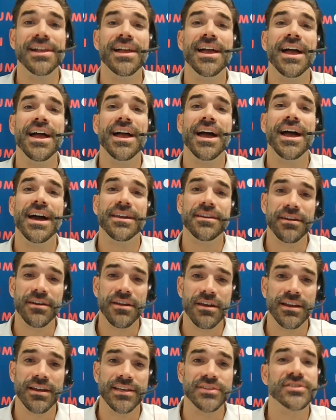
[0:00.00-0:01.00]
at an
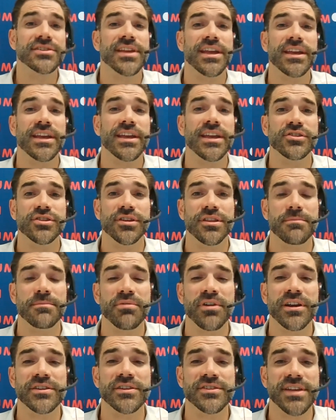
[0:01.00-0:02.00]
earlier stage in the
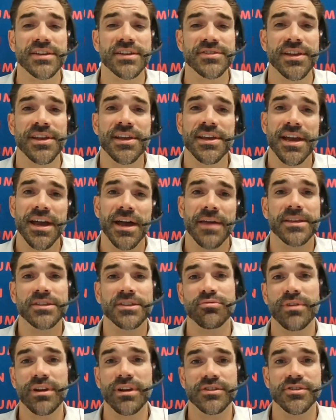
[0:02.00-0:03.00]
process. And that's
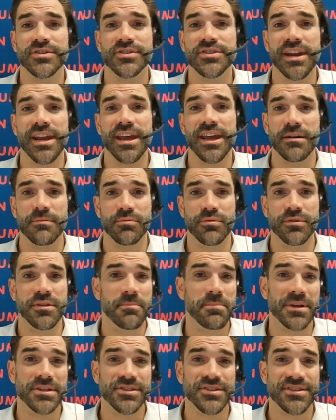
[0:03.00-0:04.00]
really just going to help with your
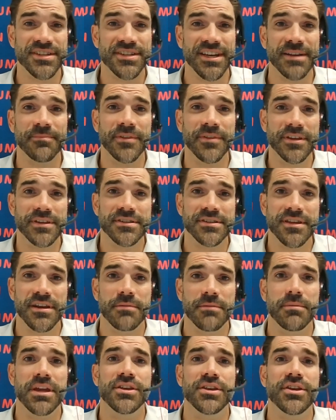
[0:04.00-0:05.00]
budgeting. It's going to
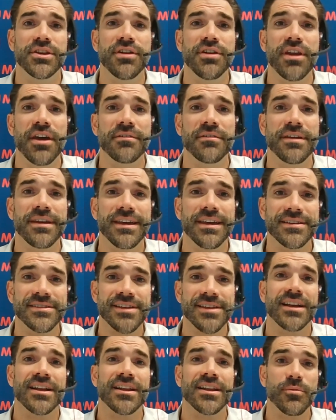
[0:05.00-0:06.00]
mean you know
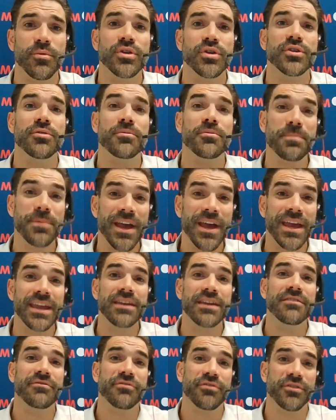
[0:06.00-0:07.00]
exactly what you're
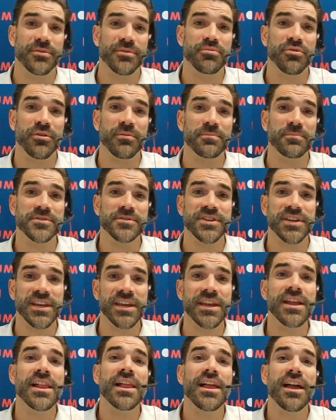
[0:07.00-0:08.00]
paying for the property
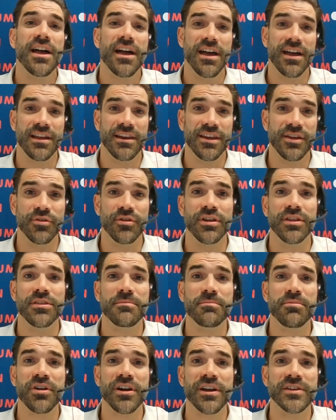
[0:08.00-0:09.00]
early on in the
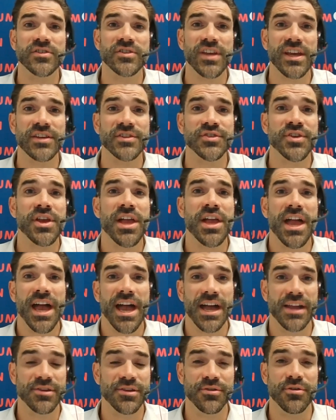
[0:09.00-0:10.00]
process,
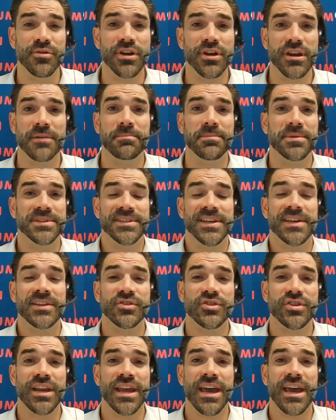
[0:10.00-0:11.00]
and you're not going to
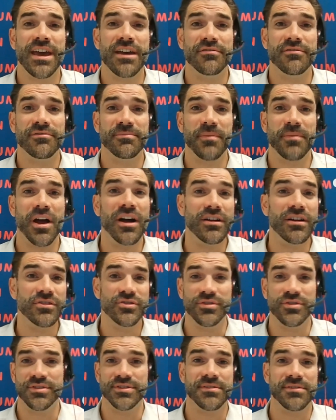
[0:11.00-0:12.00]
potentially have
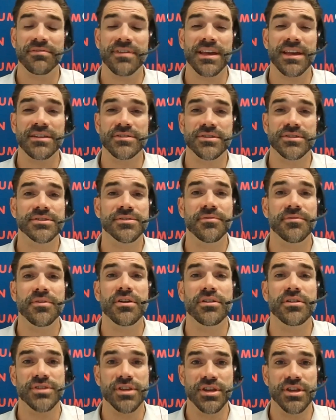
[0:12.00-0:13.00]
hundreds of thousands of
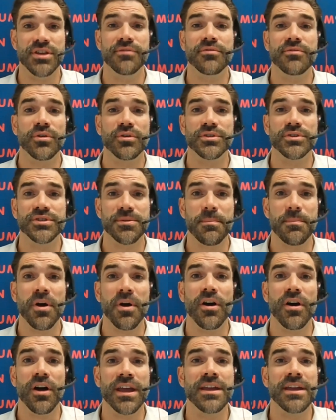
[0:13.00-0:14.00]
euros that you've got to
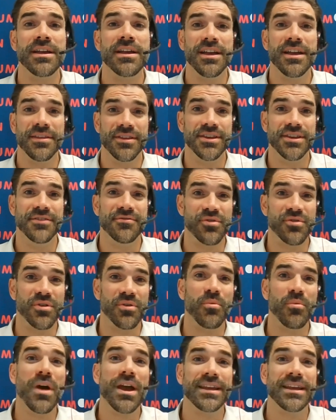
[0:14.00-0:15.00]
buy, that you've got to
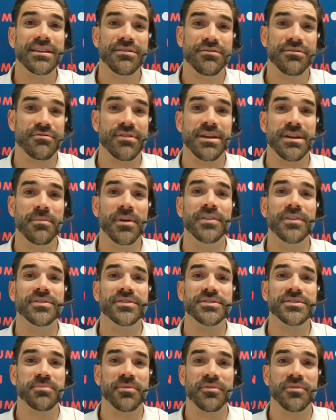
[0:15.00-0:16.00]
wait 3
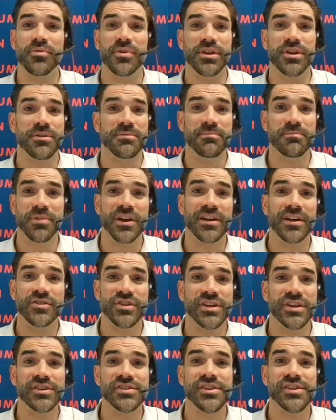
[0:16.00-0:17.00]
months before you can
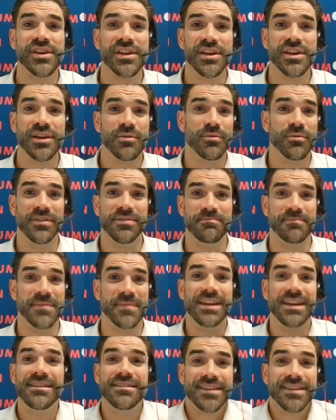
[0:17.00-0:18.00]
purchase, with
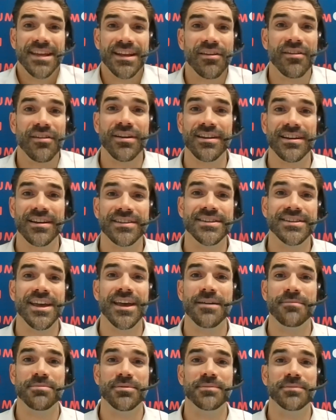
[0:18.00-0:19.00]
anything likely to
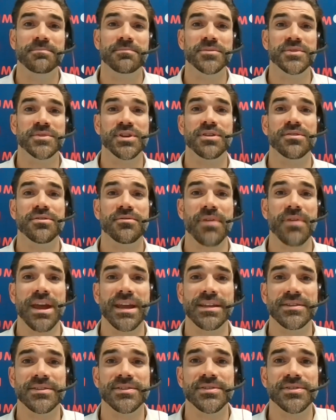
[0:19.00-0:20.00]
happen to the
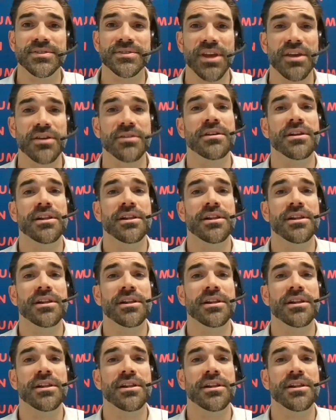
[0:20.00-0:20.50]
rate. So